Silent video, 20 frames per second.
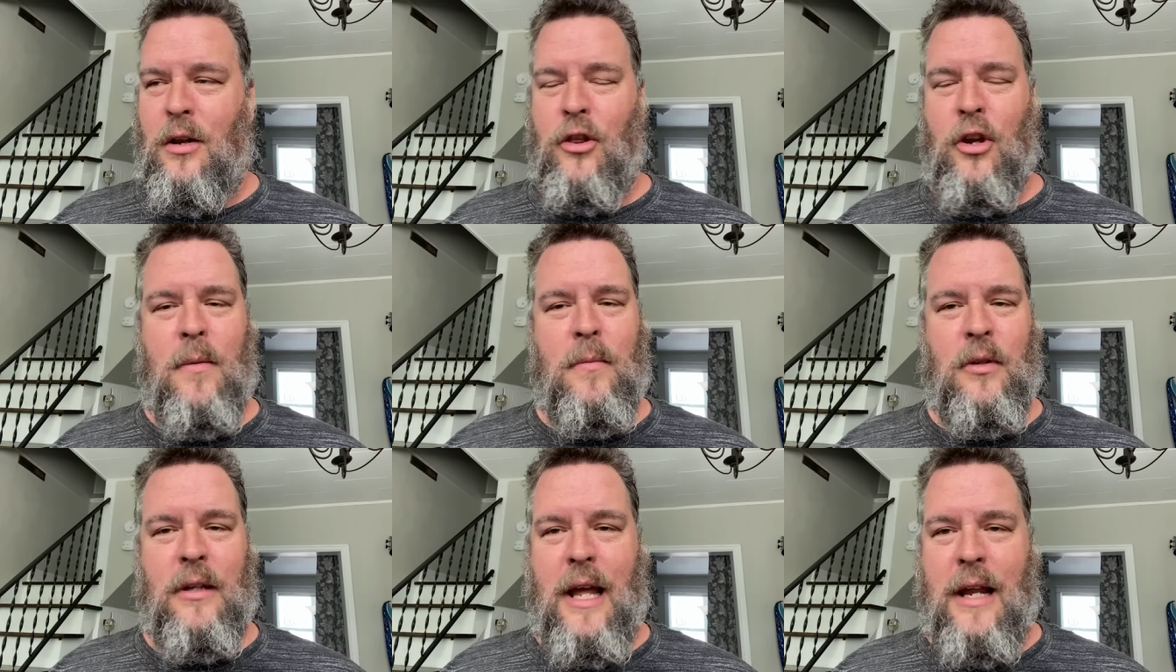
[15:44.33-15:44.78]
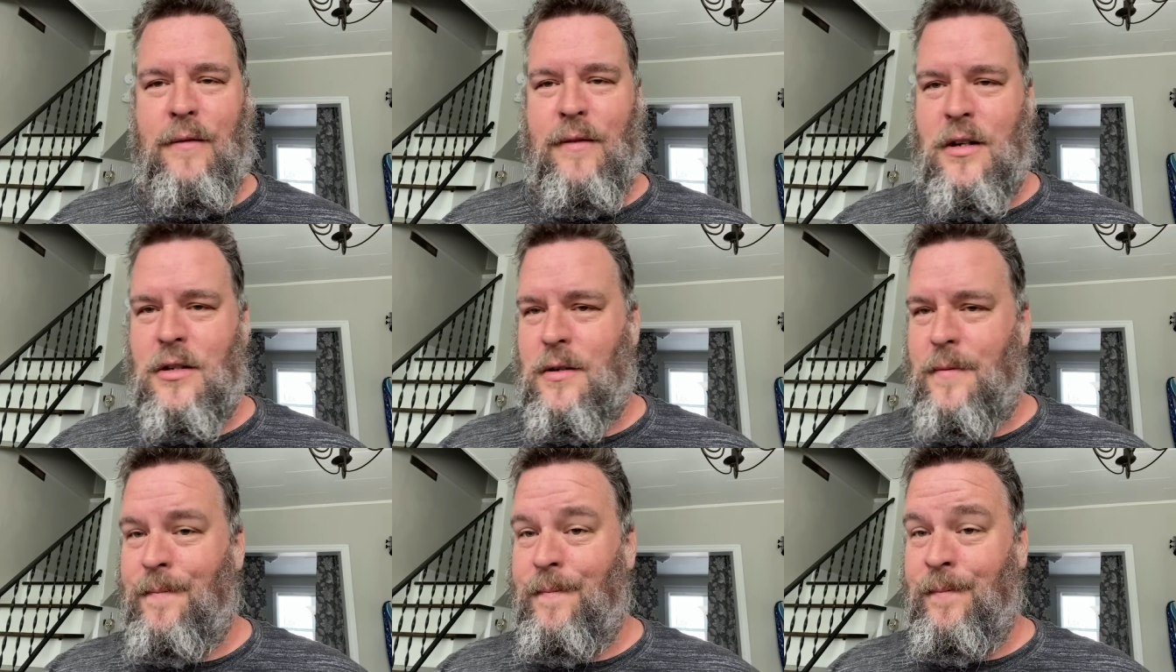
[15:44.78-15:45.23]
Thermal Night
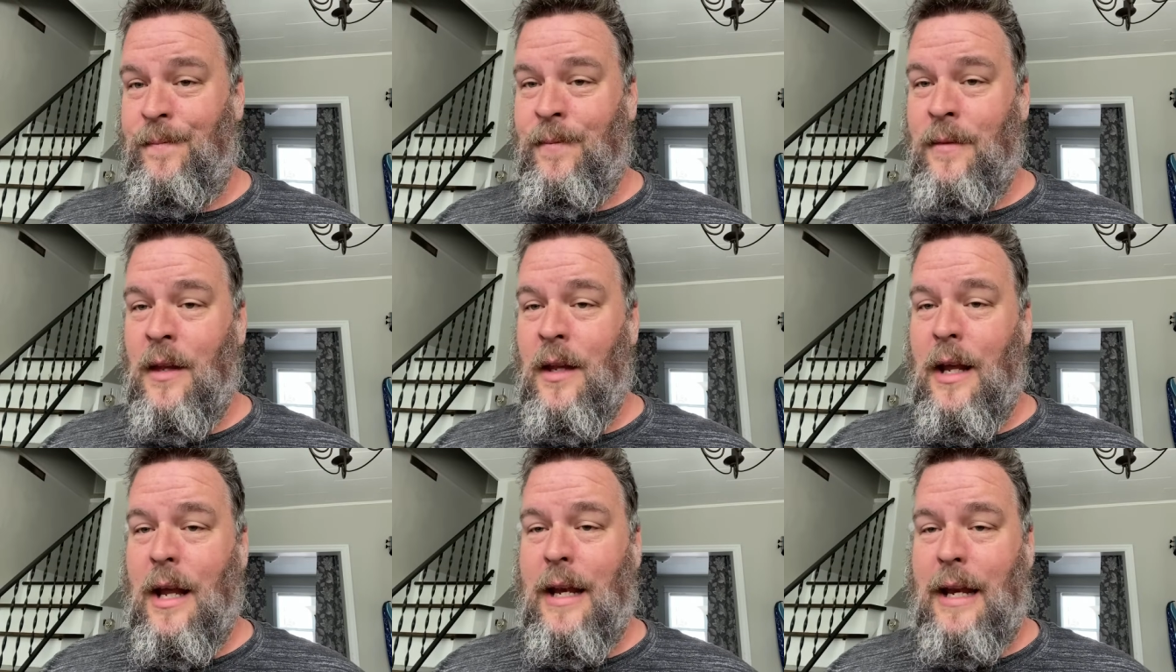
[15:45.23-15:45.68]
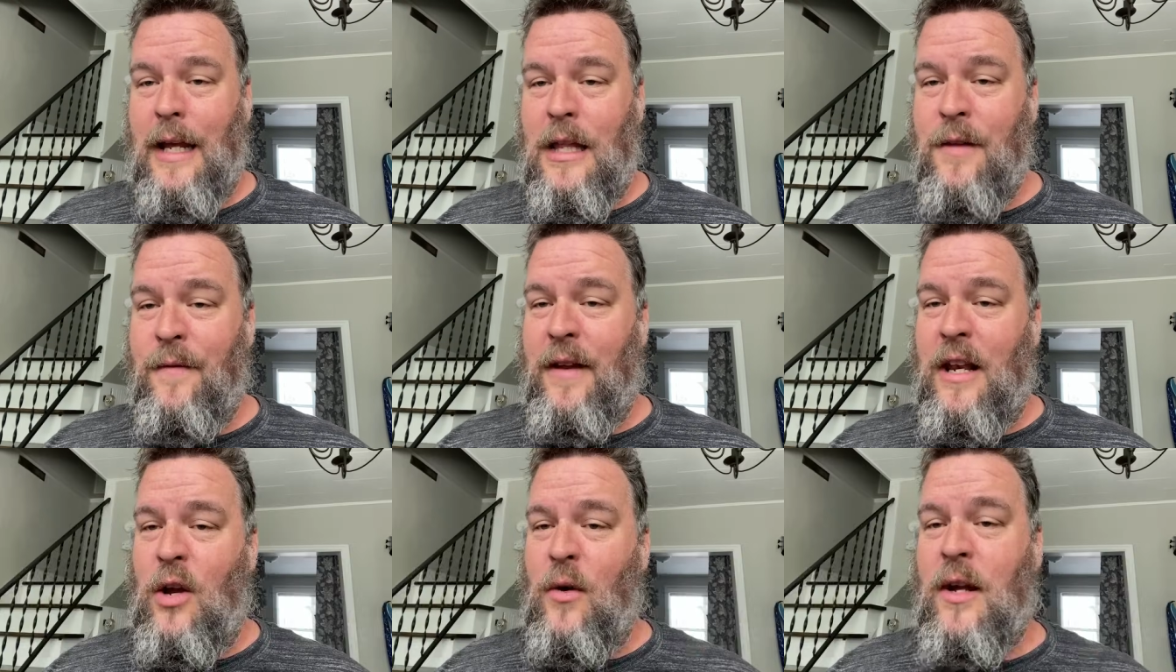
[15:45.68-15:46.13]
Vision. And in
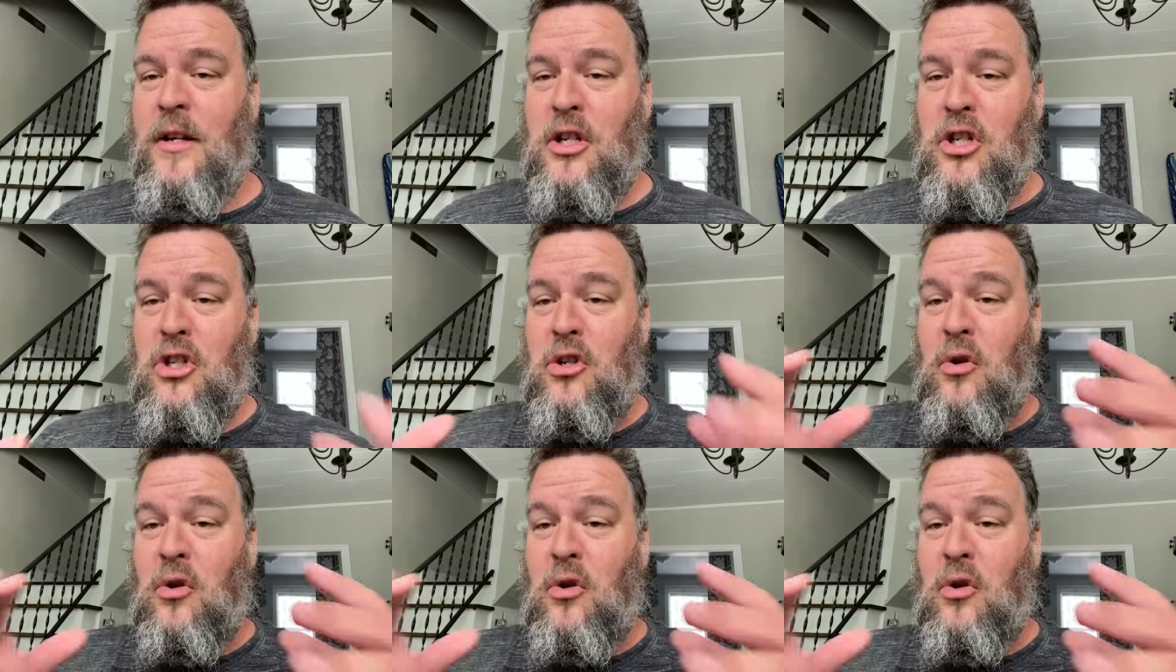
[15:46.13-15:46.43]
the video, I just